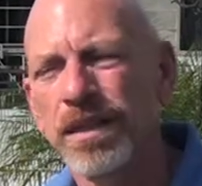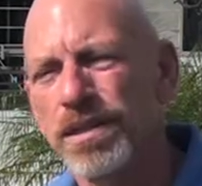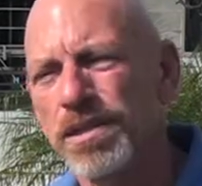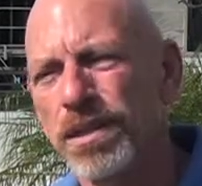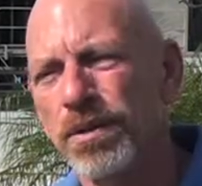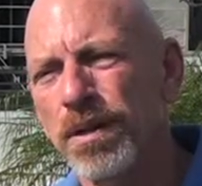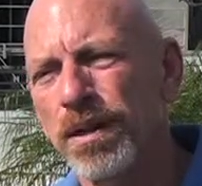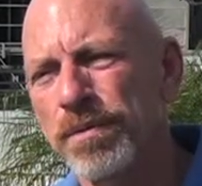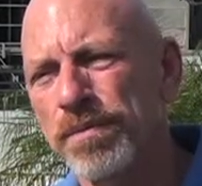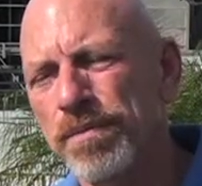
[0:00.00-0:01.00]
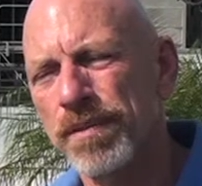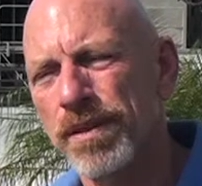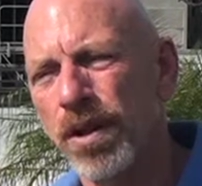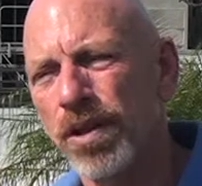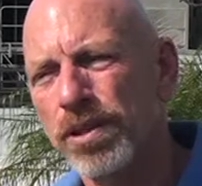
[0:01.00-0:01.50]
So
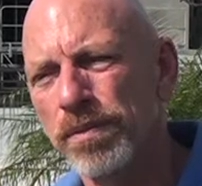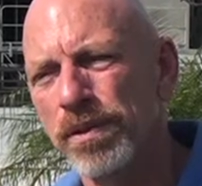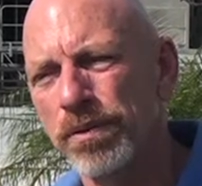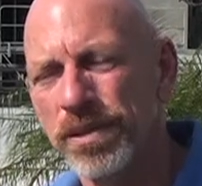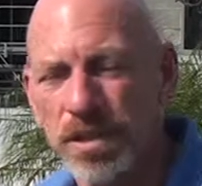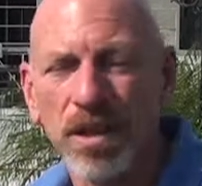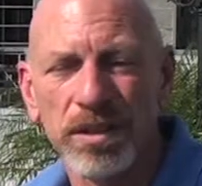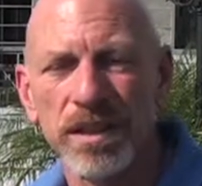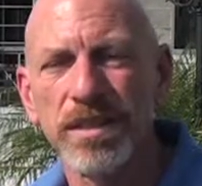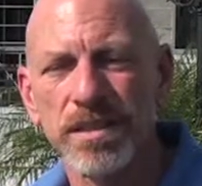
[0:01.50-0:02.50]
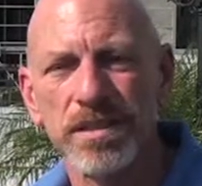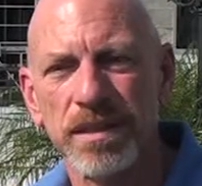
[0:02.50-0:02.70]
the ultimate result is